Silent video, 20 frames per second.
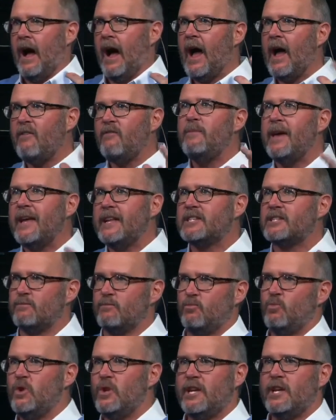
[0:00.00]
I've made
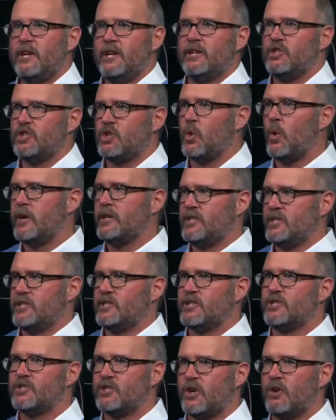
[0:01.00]
some really good
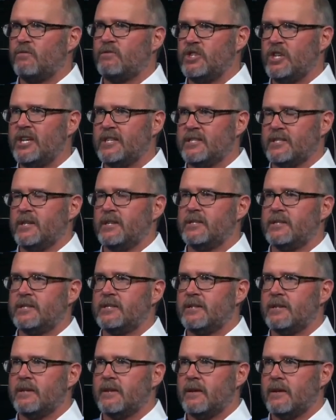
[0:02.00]
choices to serve
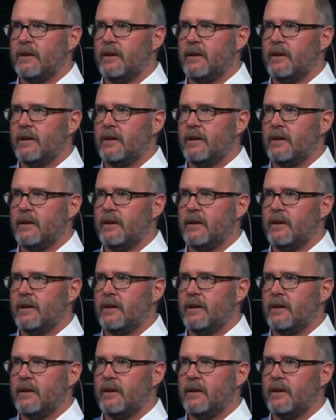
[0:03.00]
Jesus.